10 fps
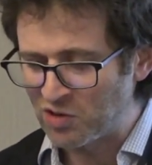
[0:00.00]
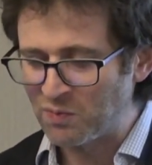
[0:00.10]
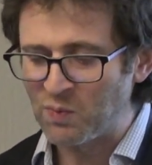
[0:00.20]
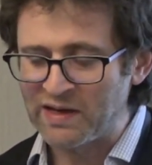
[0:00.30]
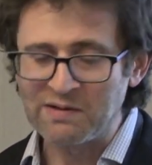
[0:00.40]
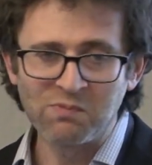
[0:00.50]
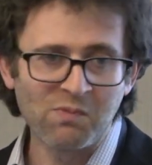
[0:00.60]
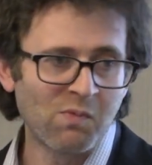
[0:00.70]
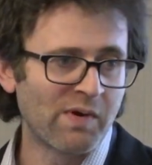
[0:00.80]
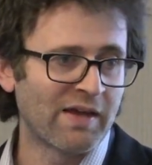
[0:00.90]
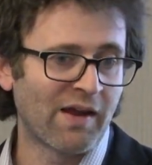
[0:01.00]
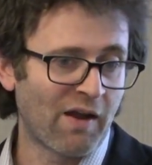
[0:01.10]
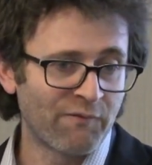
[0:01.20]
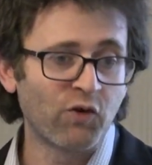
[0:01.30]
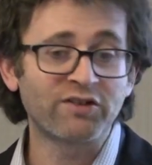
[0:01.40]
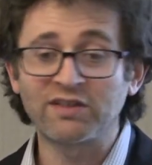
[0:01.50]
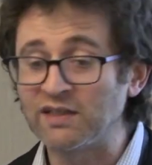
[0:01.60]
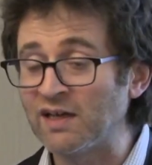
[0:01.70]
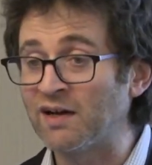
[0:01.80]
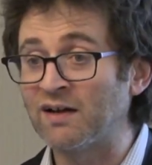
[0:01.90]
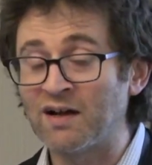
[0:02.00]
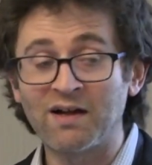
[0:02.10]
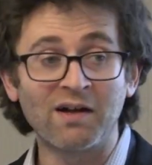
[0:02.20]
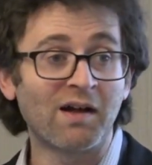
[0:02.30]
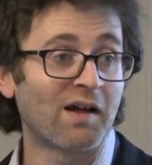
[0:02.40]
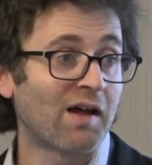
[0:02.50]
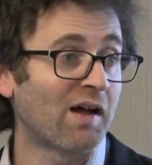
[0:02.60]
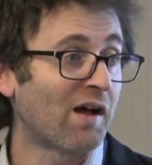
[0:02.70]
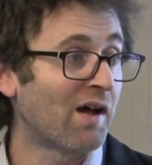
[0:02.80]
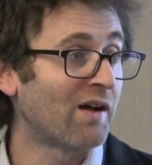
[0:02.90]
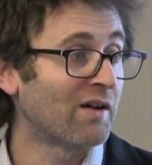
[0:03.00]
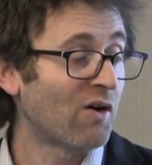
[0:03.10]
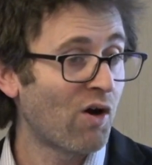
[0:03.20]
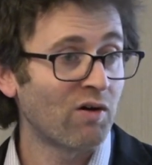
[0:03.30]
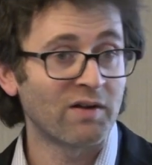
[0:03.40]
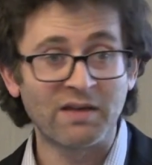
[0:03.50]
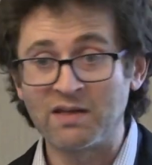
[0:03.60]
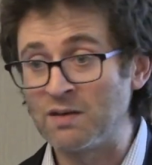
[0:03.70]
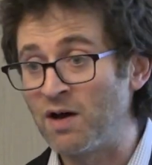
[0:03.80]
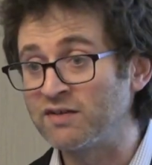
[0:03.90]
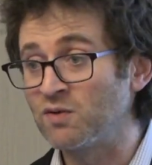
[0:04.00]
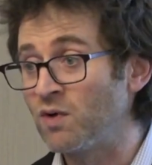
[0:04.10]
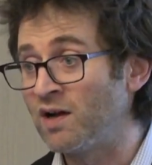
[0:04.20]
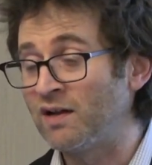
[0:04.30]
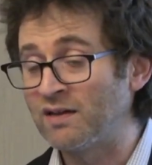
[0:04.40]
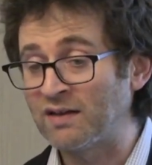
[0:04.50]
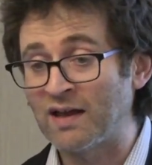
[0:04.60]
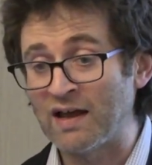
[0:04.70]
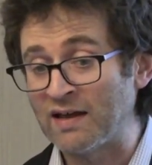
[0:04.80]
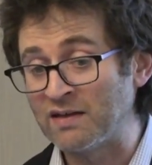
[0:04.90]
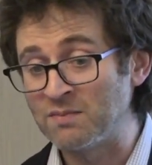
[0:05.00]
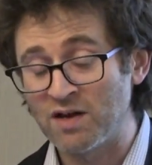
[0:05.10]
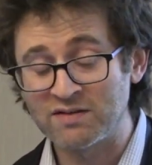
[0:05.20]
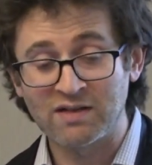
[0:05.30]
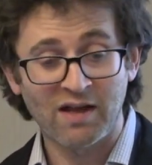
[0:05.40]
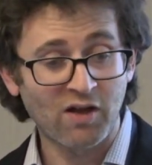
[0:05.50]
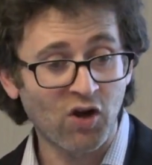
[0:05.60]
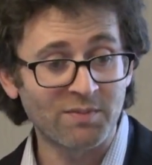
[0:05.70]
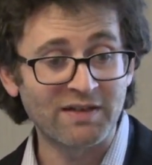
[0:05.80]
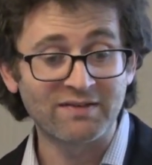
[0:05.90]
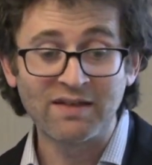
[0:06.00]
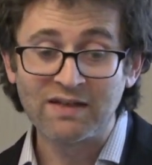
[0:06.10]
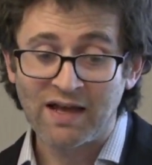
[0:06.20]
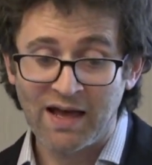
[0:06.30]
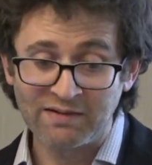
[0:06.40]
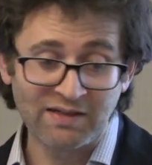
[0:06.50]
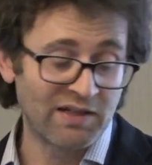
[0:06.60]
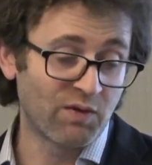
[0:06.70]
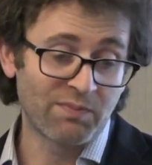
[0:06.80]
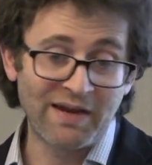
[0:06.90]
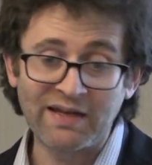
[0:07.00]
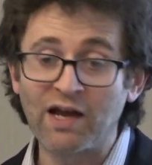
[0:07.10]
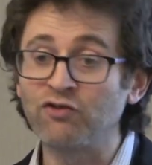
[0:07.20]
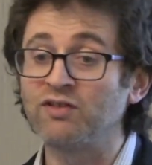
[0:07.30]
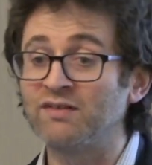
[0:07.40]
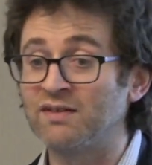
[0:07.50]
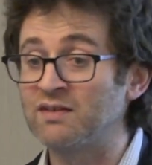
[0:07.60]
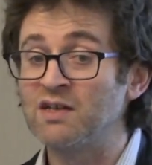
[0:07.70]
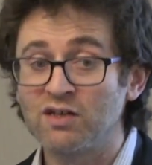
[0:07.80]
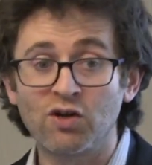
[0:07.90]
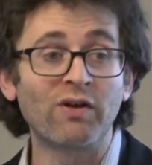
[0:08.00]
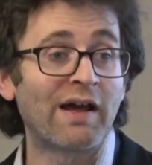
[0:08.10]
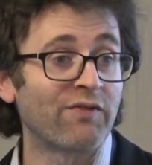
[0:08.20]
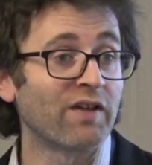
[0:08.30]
We unfortunately are in the emerging world, in the emerging economies, dealing with many countries that don't have the